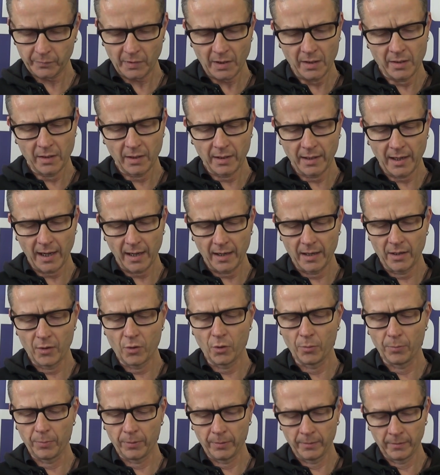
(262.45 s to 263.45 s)
the getting
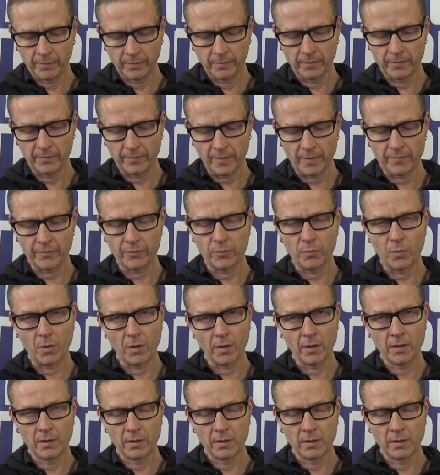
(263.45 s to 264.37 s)
up of everyone,